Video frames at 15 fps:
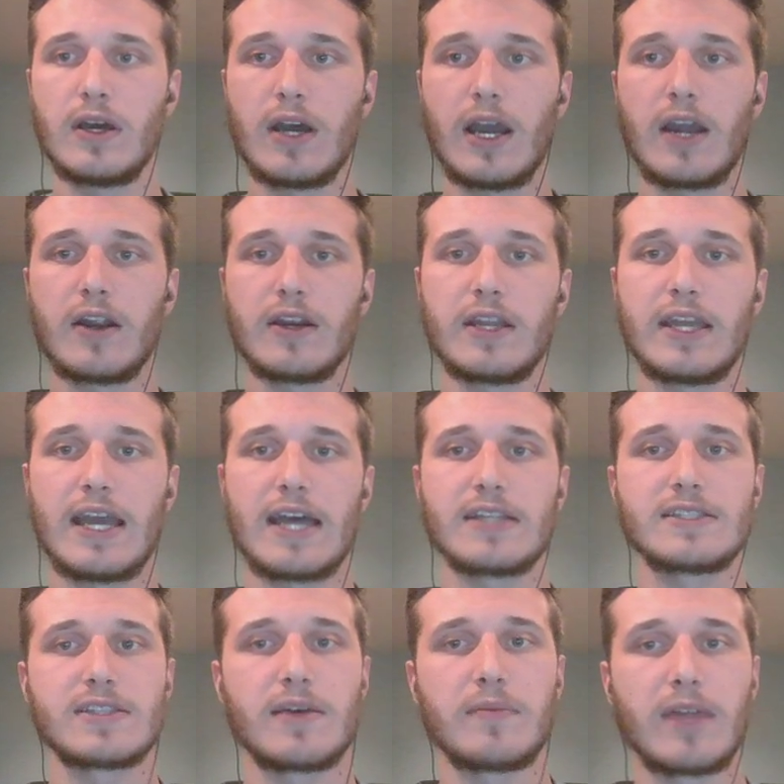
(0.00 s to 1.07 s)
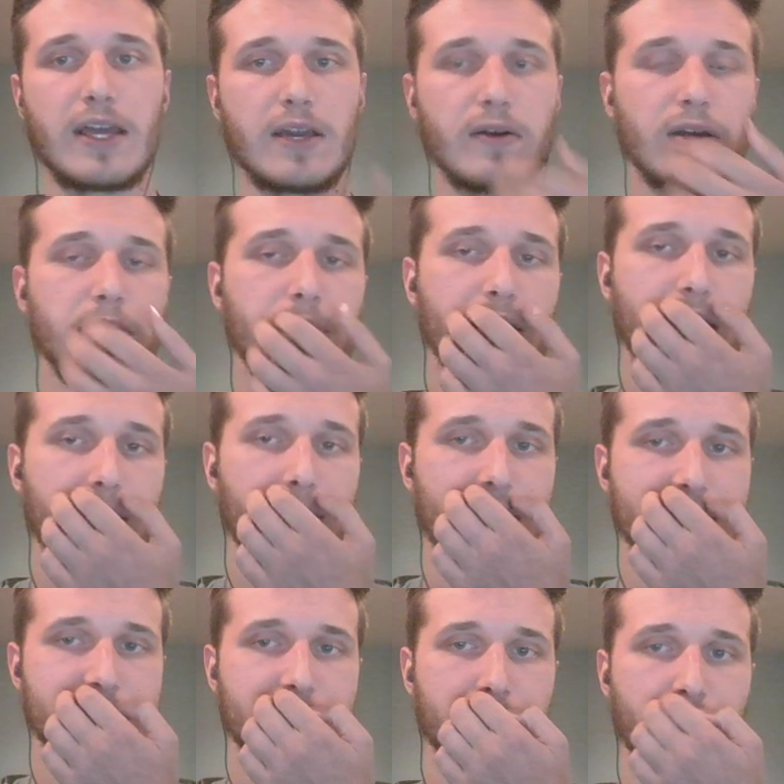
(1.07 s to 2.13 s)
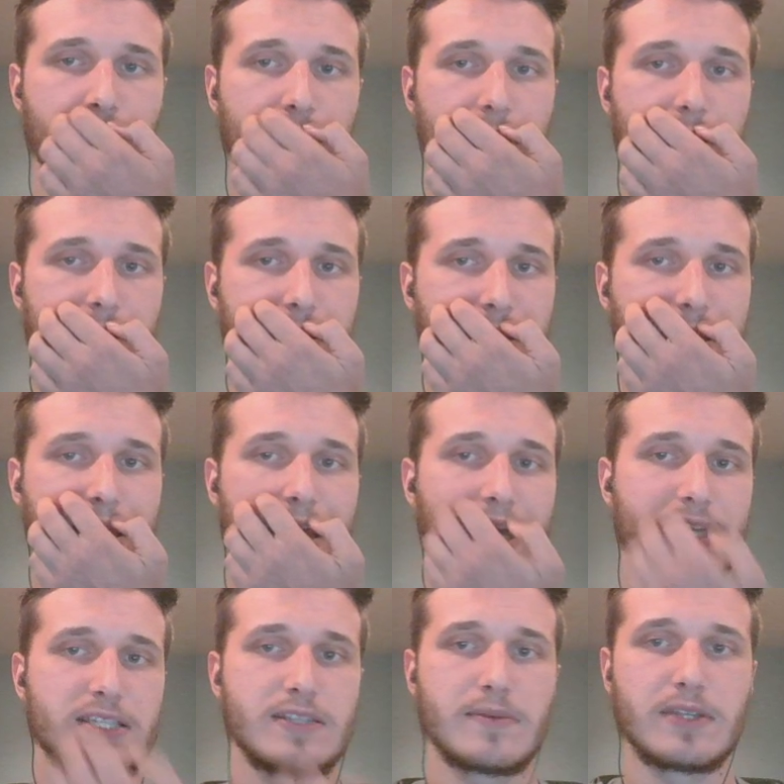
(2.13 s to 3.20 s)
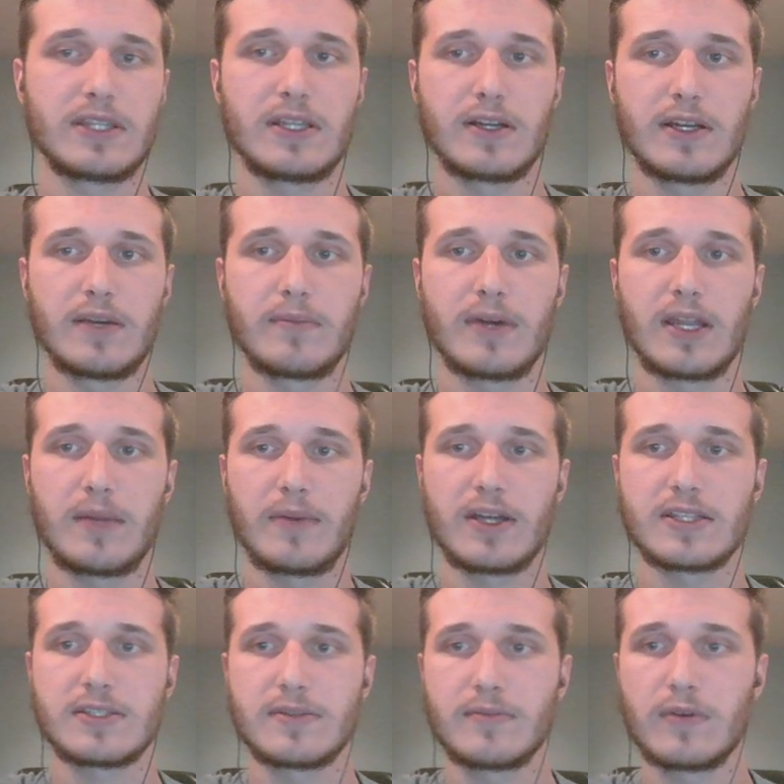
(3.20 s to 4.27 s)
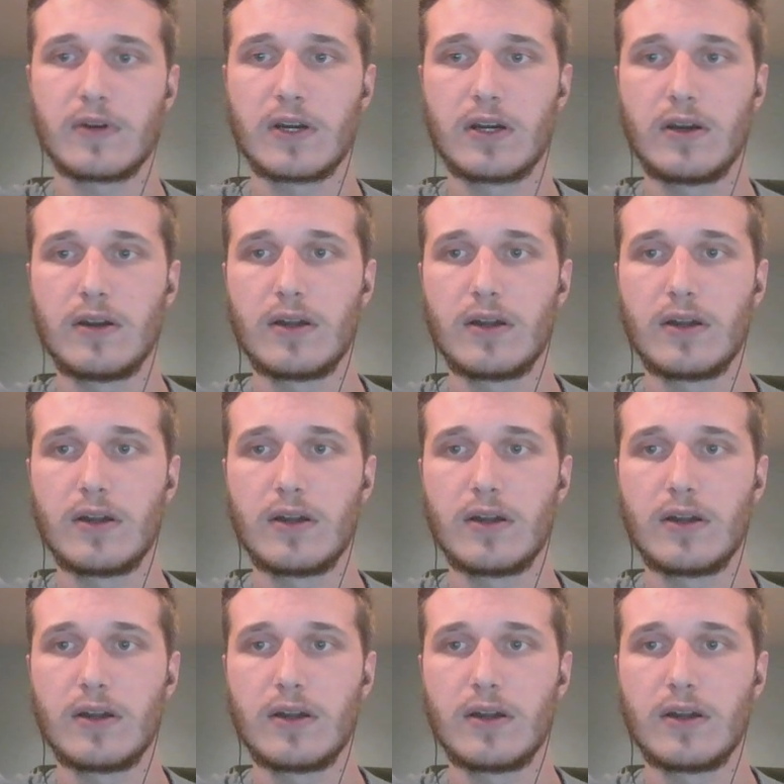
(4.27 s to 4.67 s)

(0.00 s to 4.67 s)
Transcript: I already had some Litecoin, but I bought some more, and I had some Ethereum, but I bought some more.